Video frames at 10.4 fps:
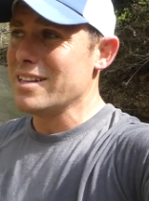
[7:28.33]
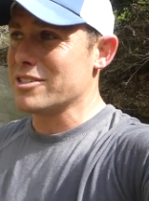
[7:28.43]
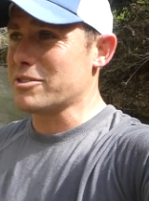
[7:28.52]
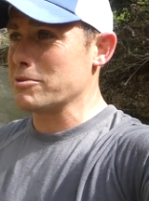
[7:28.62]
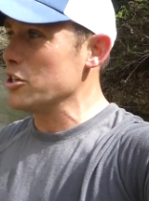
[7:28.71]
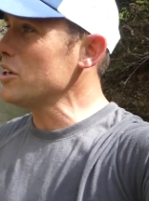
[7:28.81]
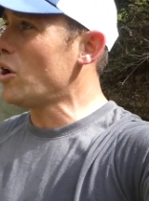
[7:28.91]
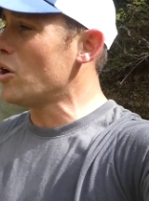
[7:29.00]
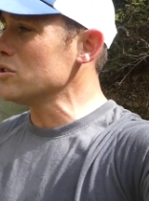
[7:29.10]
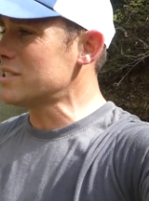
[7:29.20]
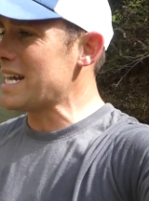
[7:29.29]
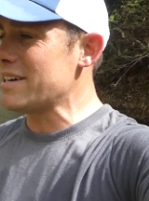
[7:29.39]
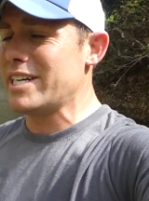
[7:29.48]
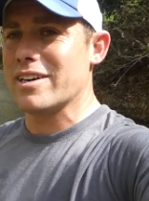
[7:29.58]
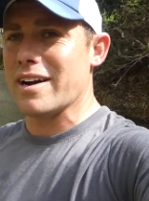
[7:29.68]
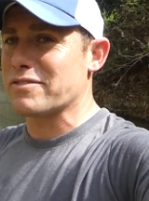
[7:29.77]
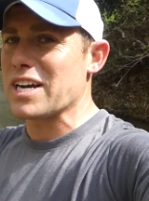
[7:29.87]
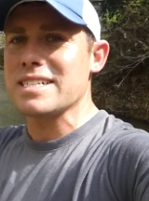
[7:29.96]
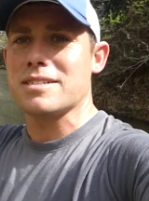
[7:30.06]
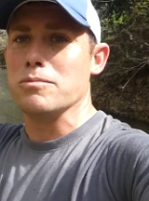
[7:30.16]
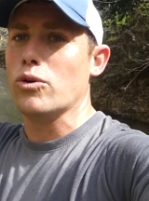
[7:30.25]
There's some good holes down here. I've
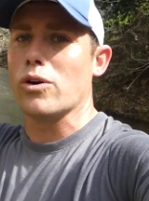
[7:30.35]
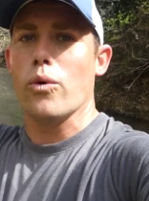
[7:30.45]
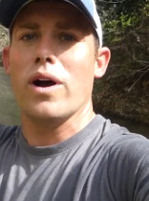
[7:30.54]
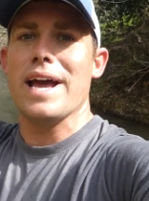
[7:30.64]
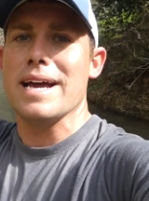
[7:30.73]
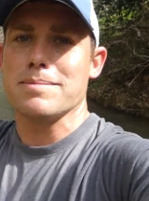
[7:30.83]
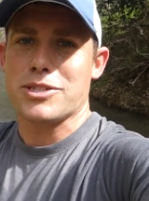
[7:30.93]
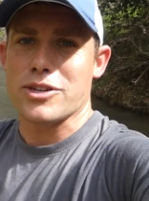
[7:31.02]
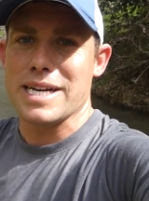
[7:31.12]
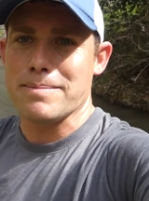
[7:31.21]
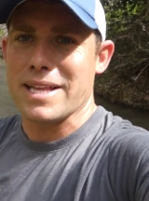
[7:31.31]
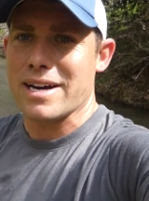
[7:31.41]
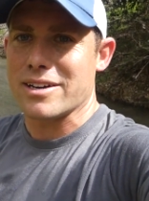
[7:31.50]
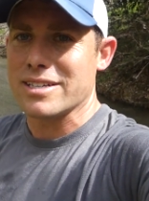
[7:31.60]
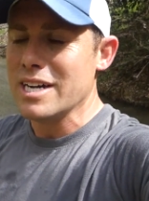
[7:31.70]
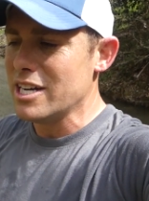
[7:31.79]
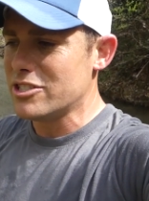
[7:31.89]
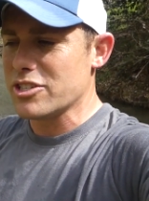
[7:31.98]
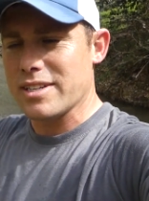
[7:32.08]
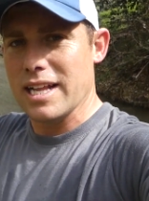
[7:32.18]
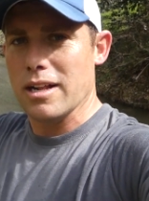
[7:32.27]
got some more way upstream that are
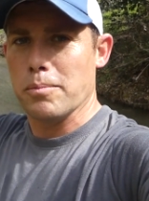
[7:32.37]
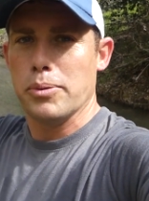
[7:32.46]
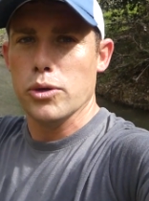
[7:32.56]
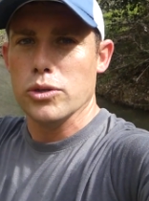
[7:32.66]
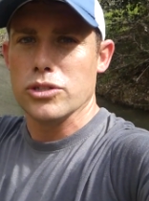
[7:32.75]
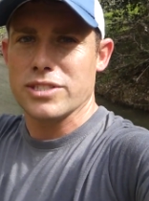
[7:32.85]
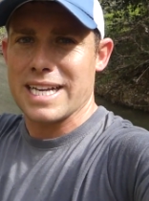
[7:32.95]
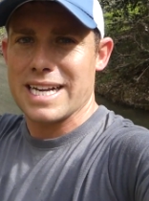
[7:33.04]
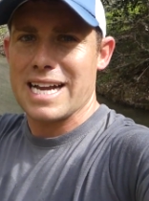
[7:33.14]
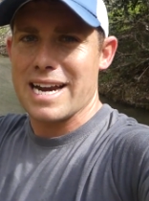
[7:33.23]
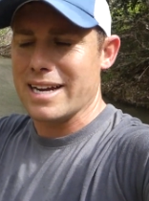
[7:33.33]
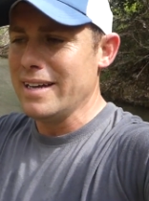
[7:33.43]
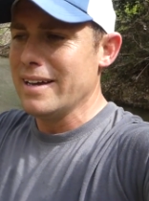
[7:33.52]
just little pools that kind of